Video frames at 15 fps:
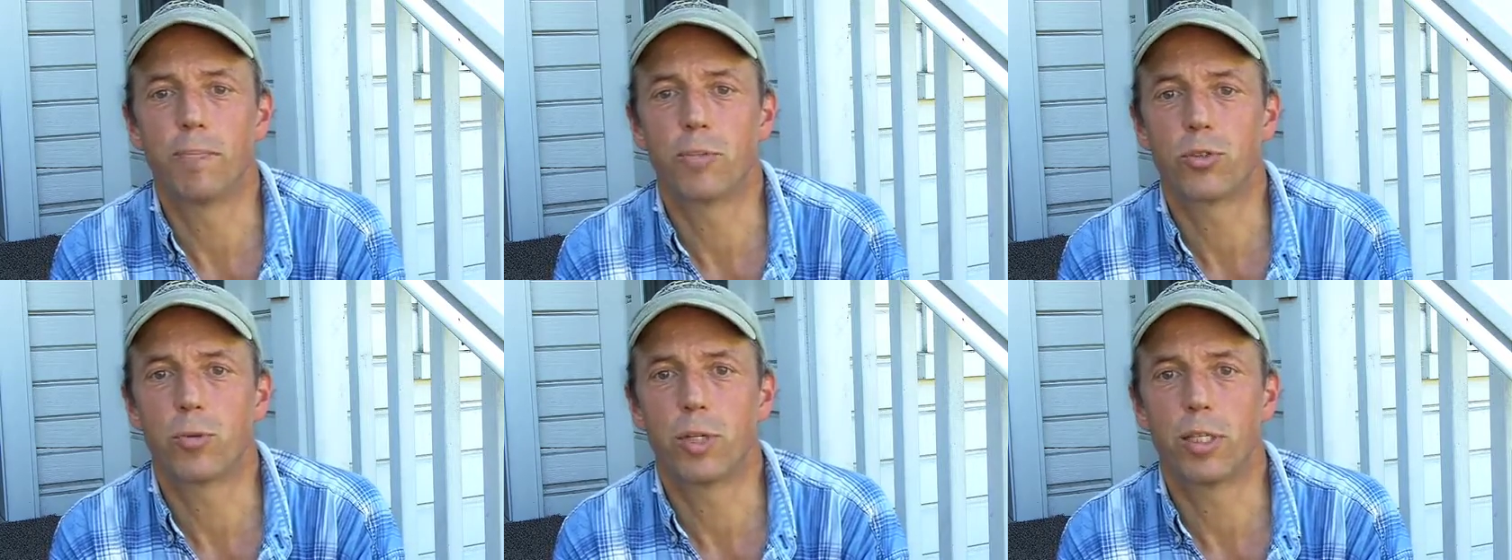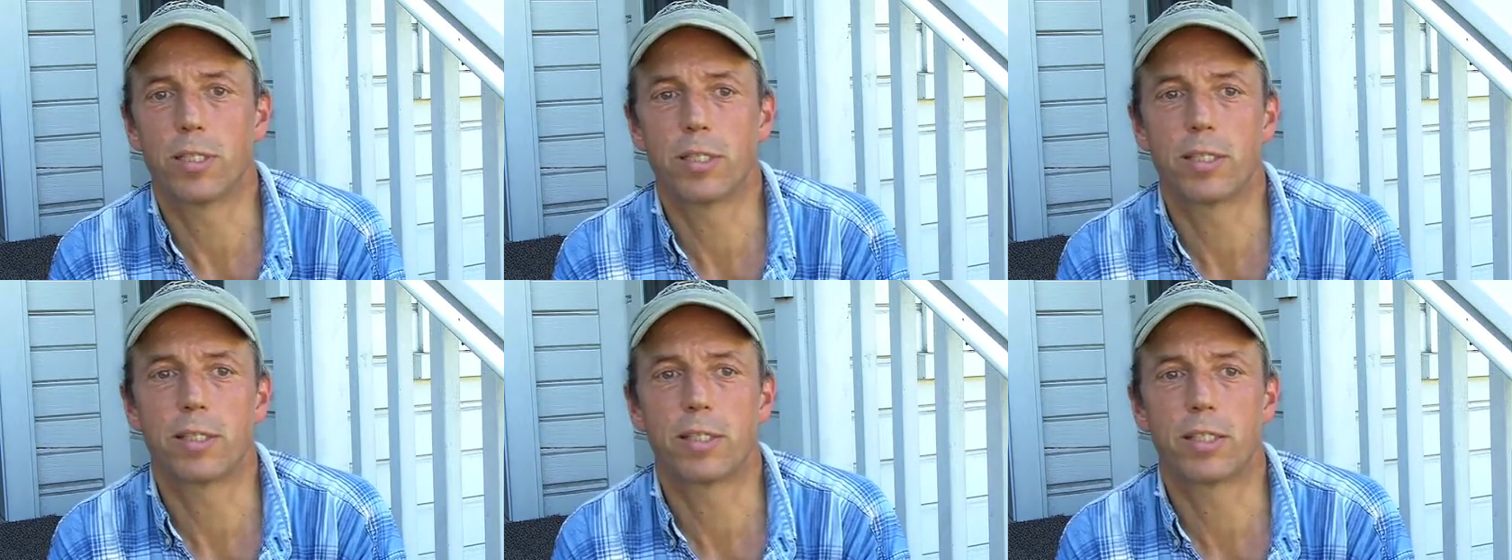as well as
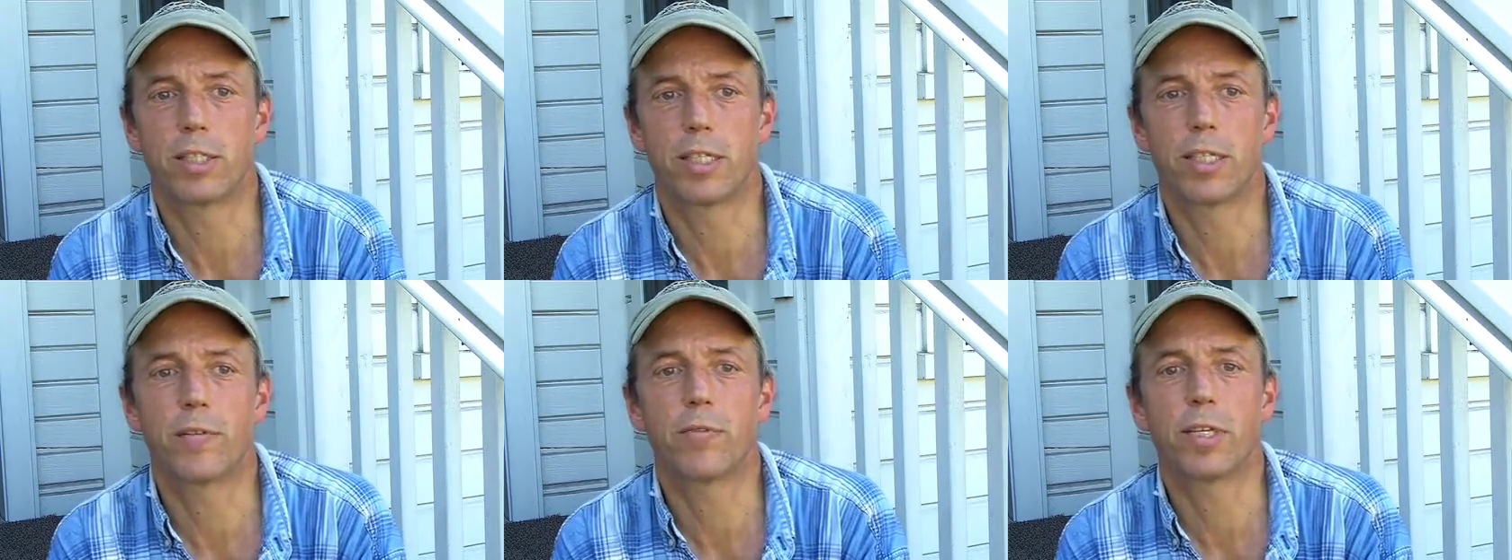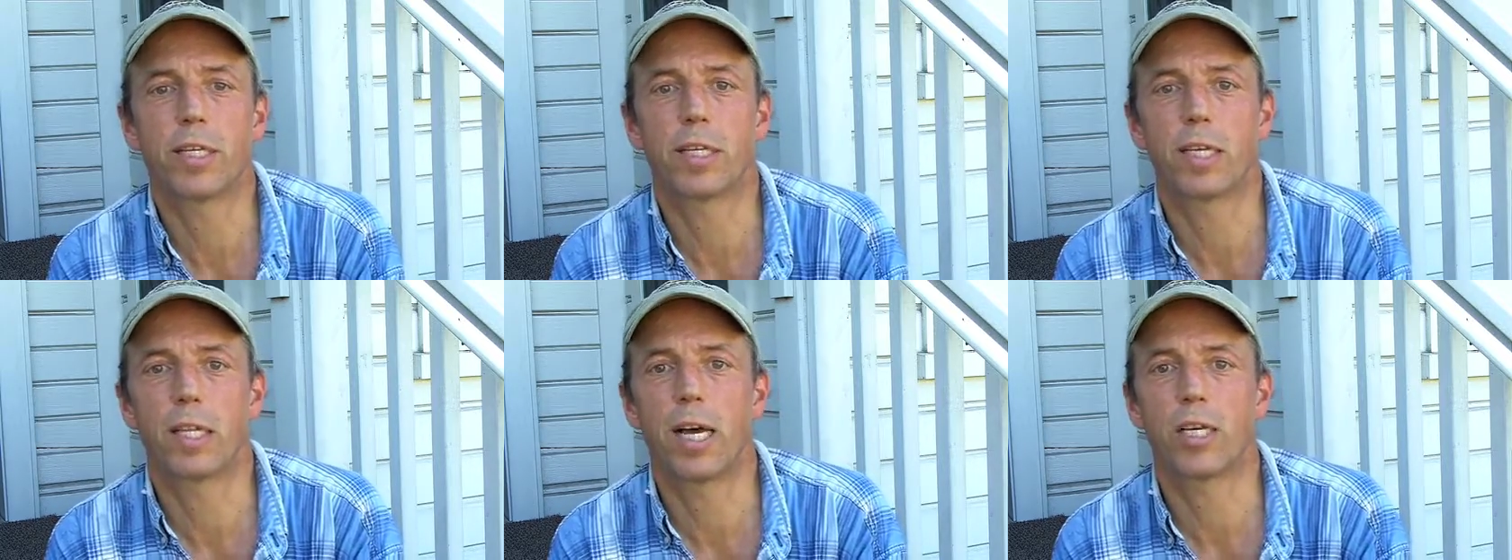a
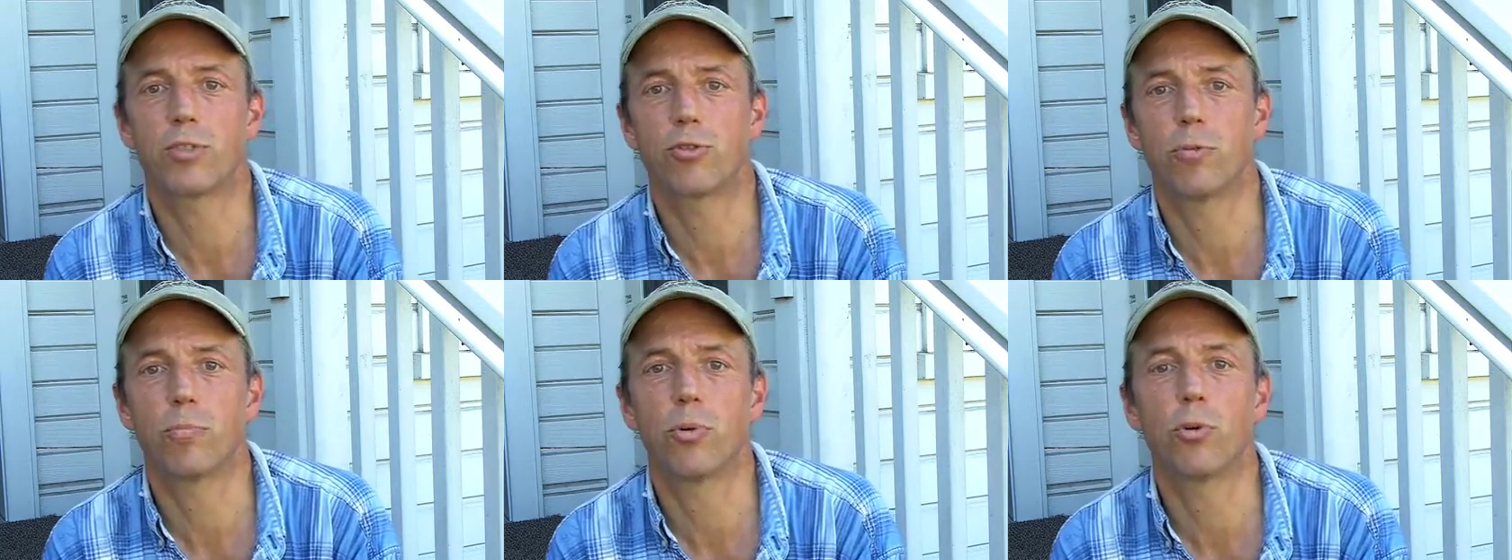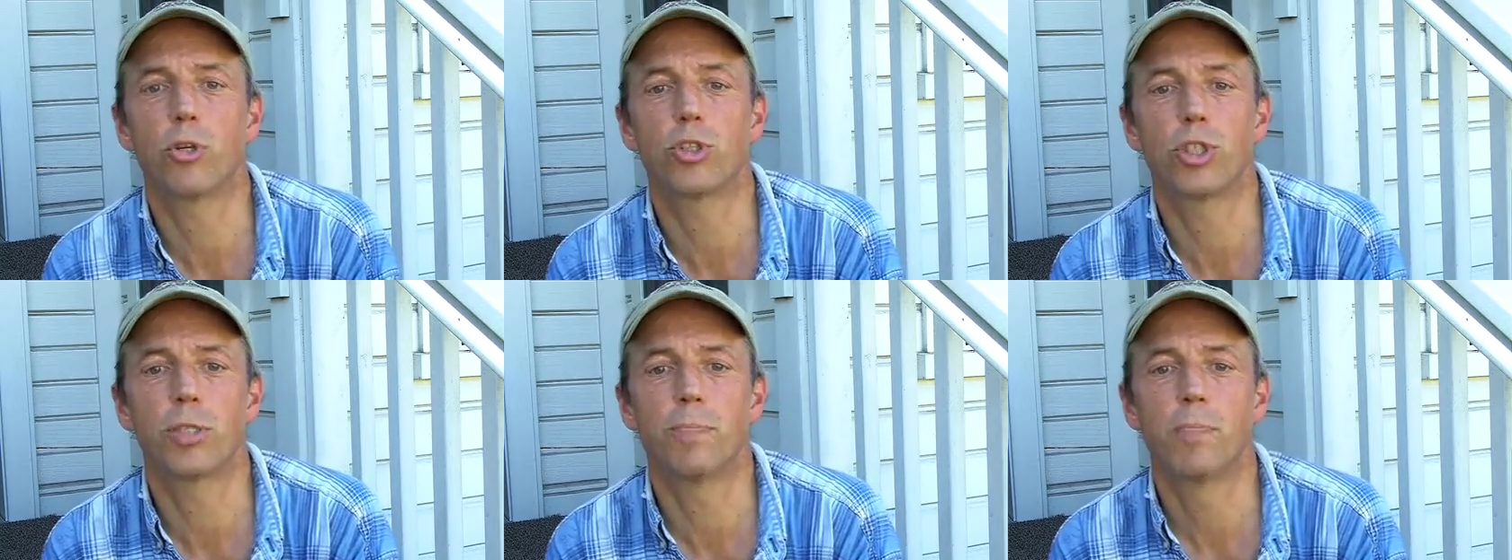significant classroom
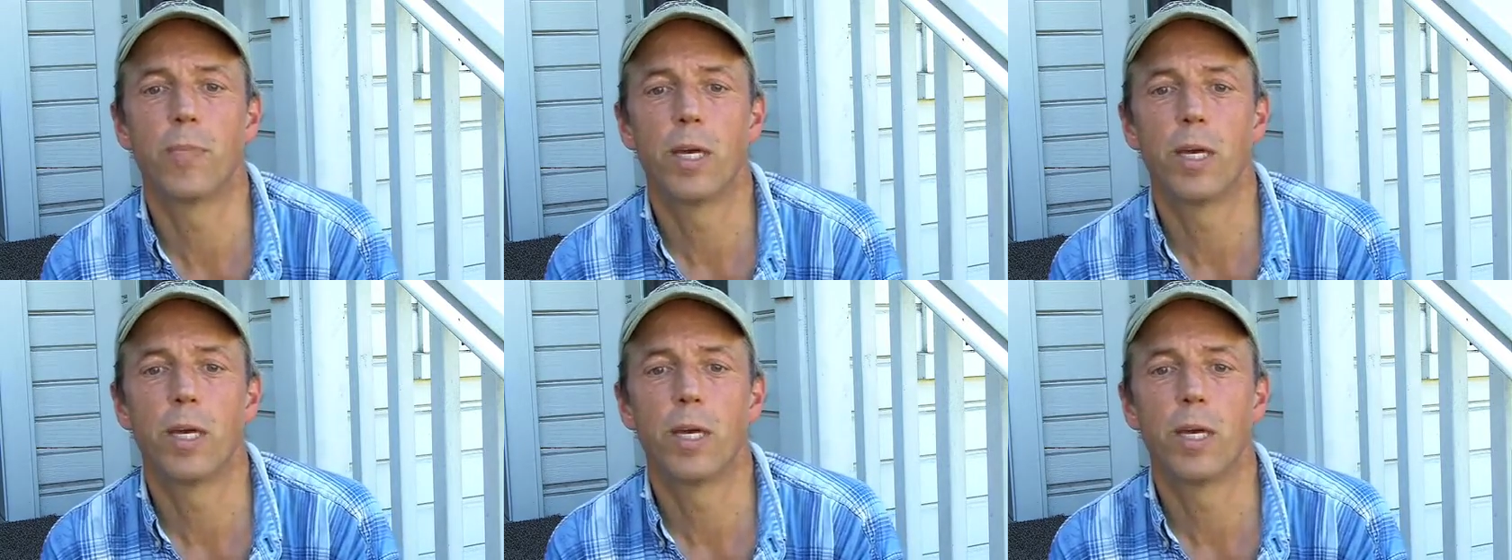portion.